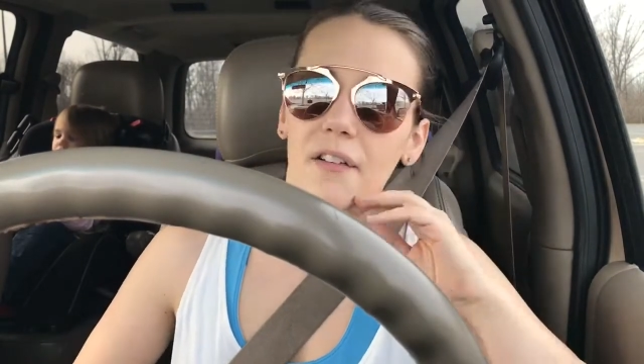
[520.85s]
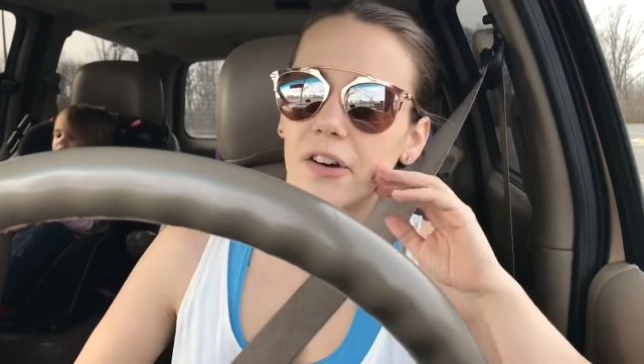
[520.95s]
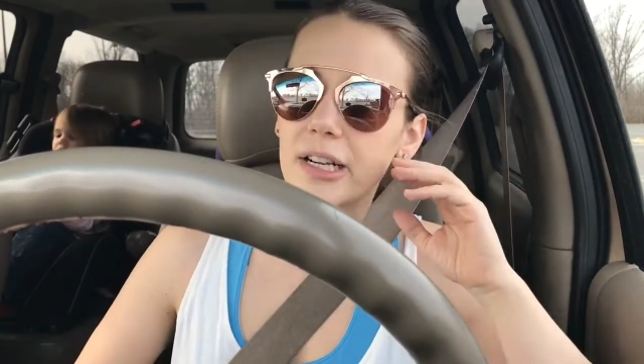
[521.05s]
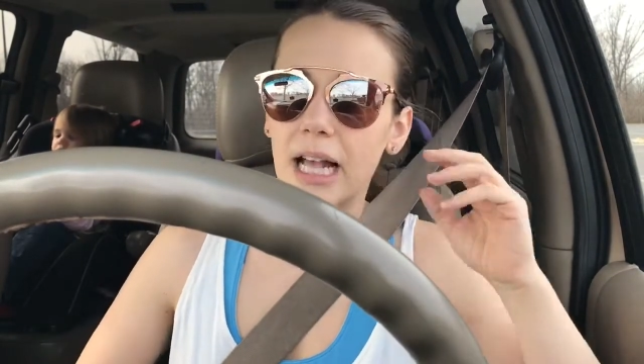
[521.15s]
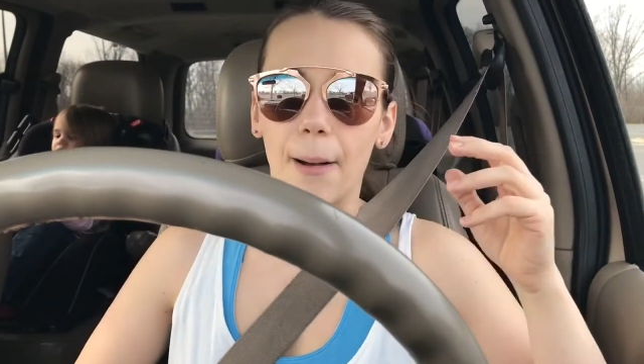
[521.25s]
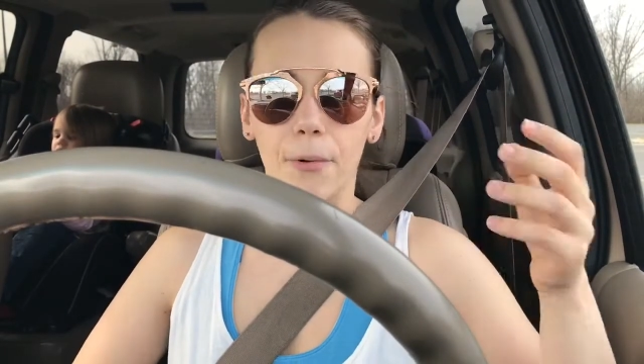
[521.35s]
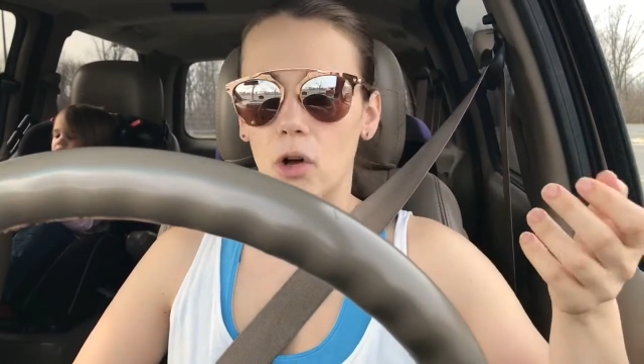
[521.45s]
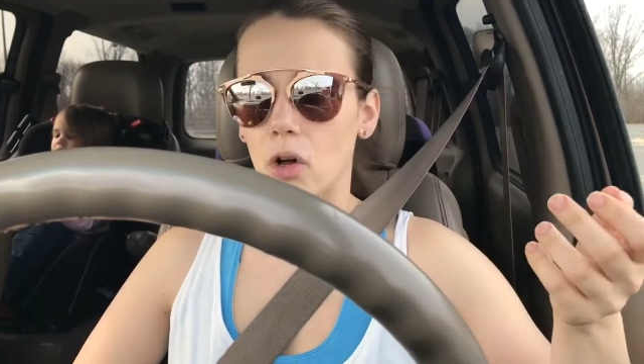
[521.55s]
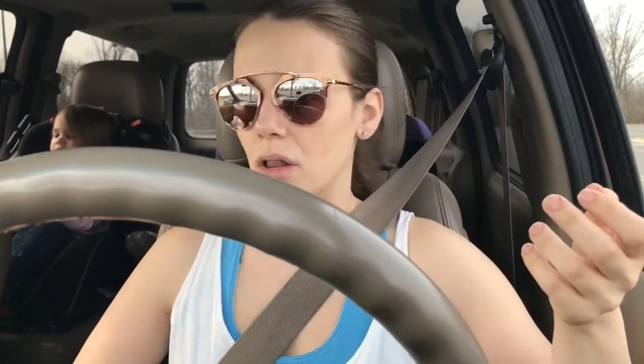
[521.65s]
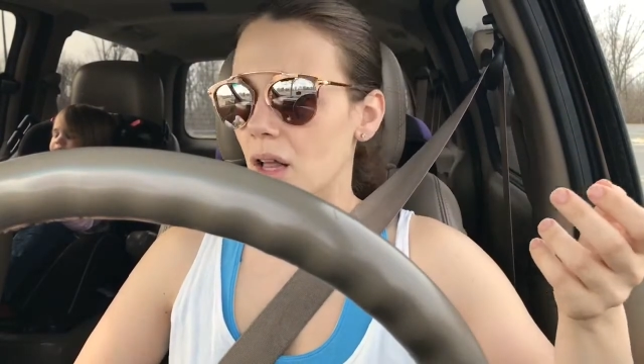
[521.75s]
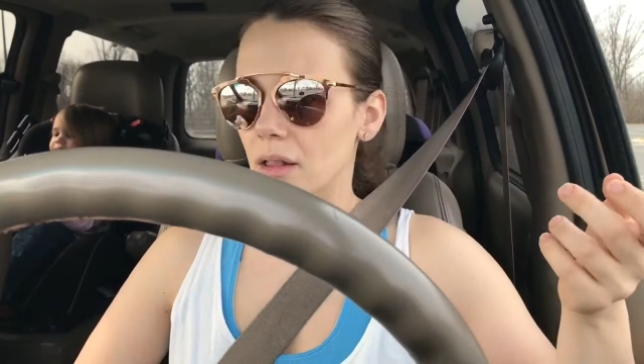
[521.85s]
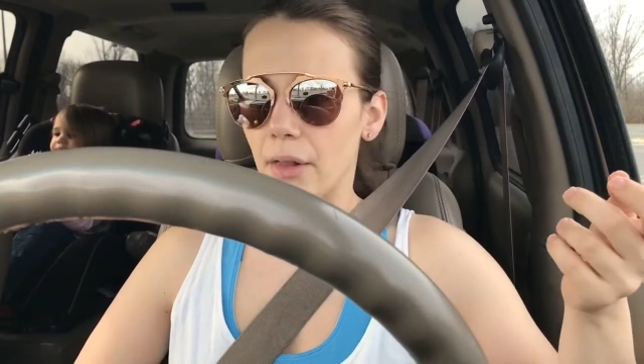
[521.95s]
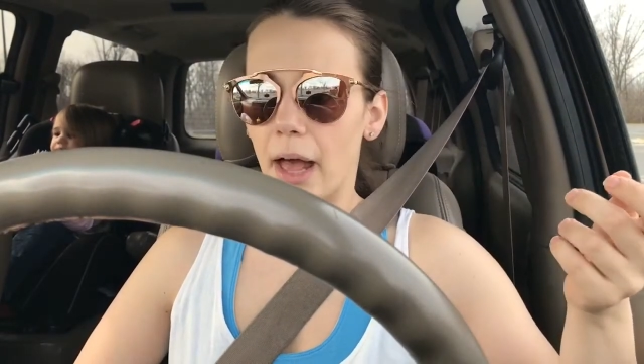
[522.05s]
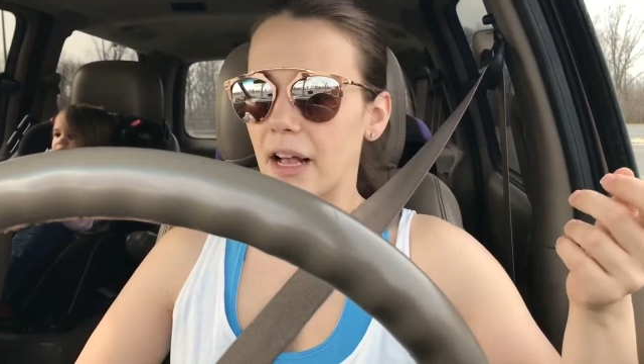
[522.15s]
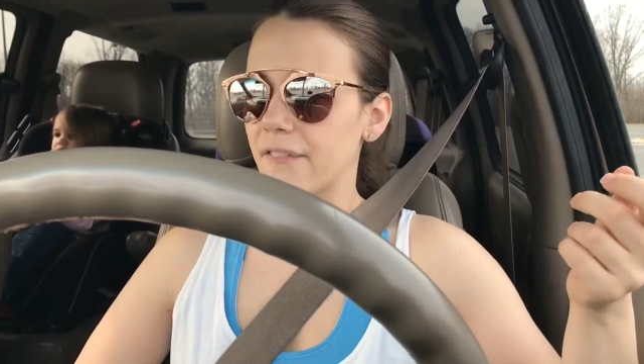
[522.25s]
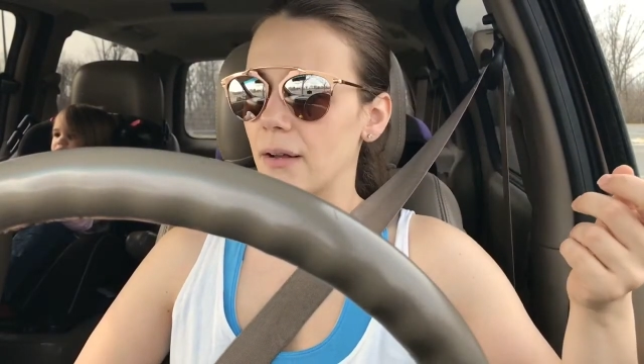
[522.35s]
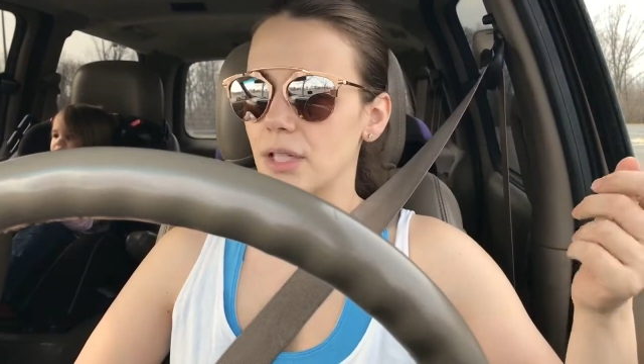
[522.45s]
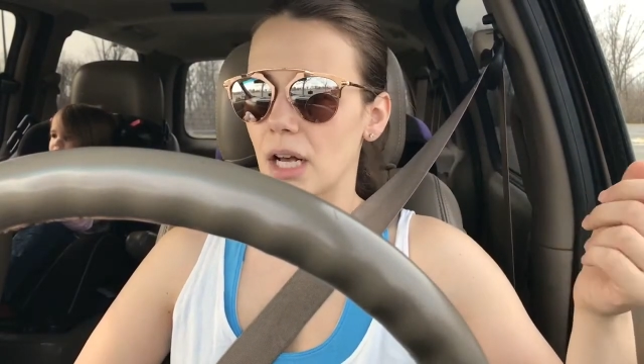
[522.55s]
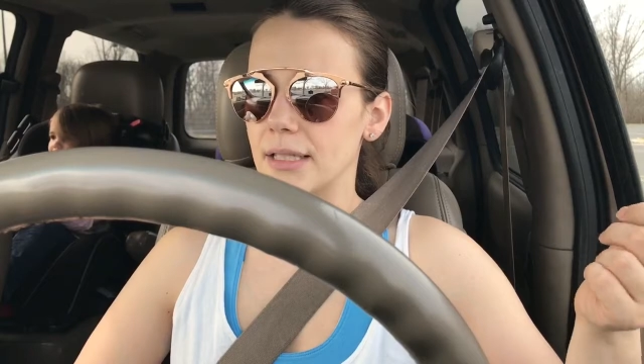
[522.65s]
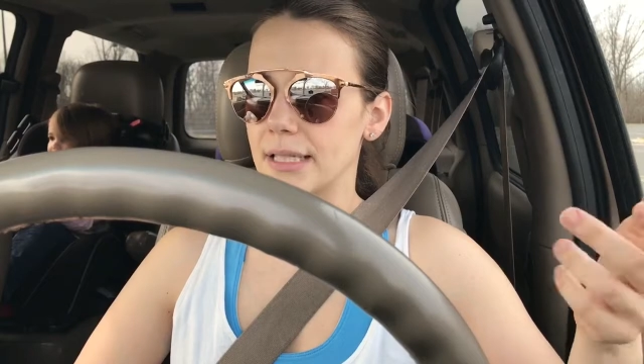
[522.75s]
for example, like if I'm
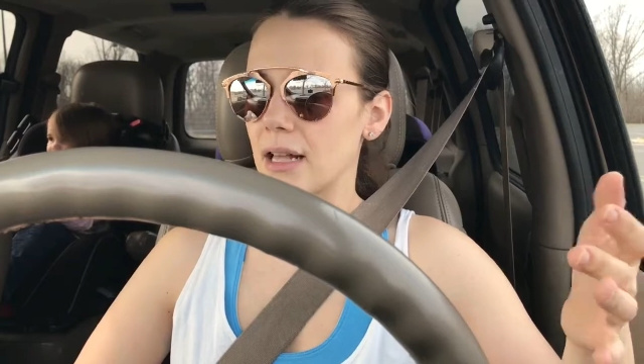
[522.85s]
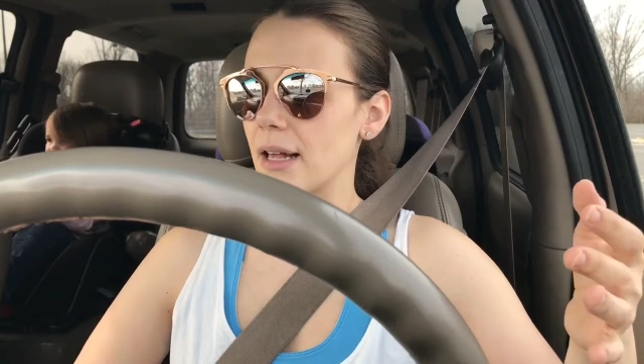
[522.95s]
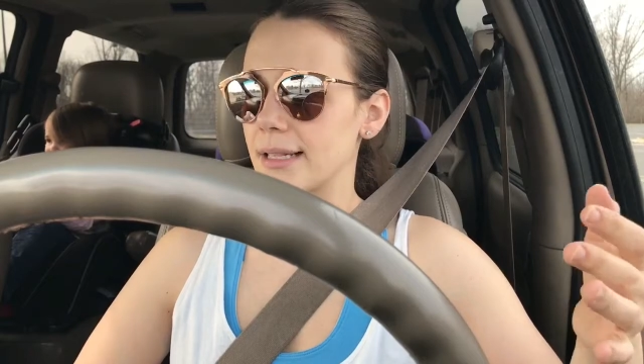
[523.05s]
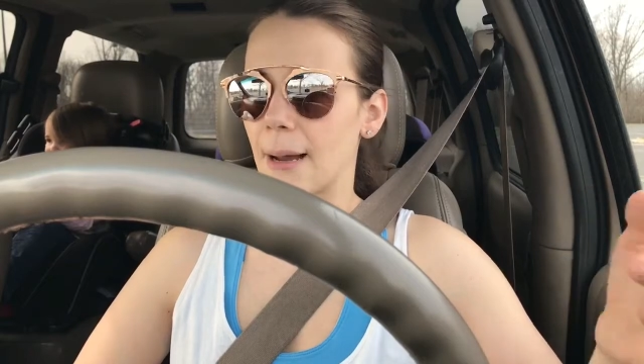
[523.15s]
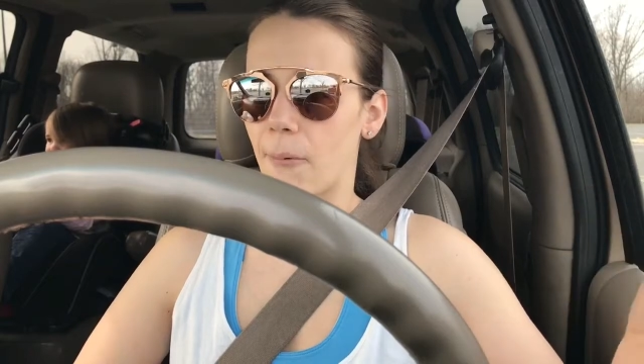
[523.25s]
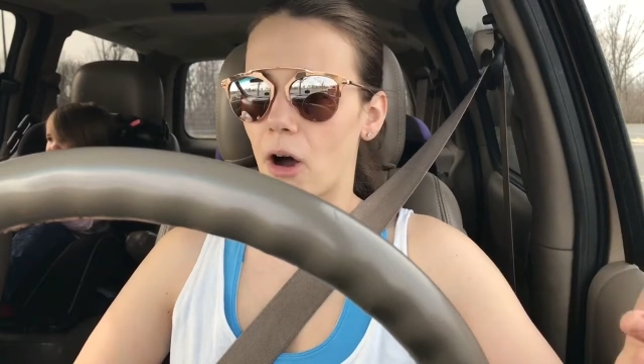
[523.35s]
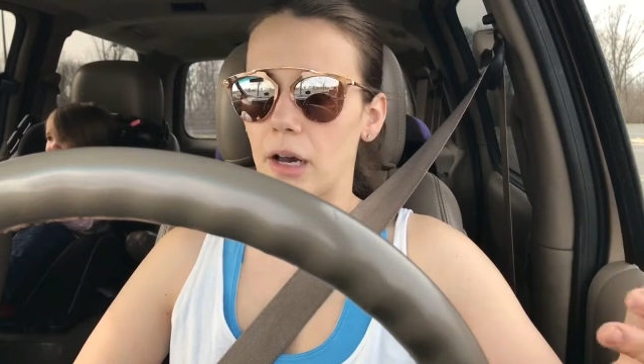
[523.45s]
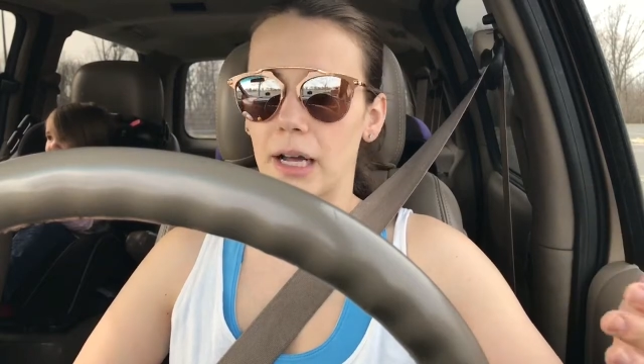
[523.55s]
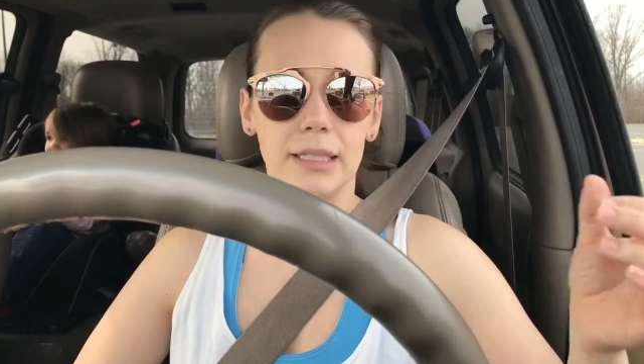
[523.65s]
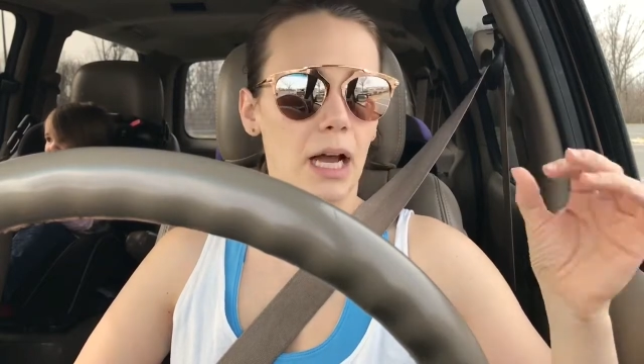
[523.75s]
discussing a product,